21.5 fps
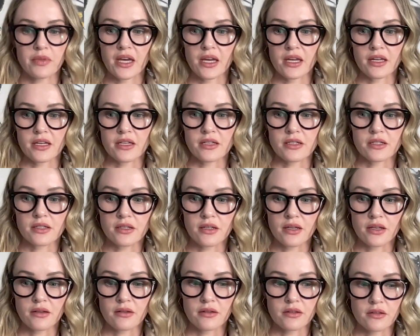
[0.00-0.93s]
that is
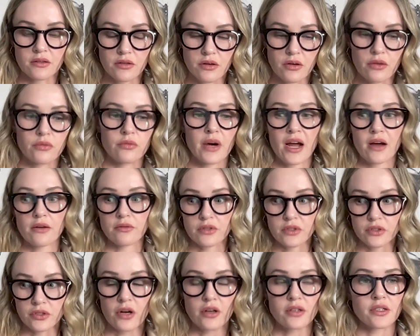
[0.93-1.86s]

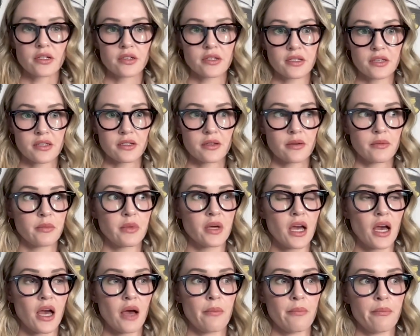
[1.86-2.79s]
around narcissism,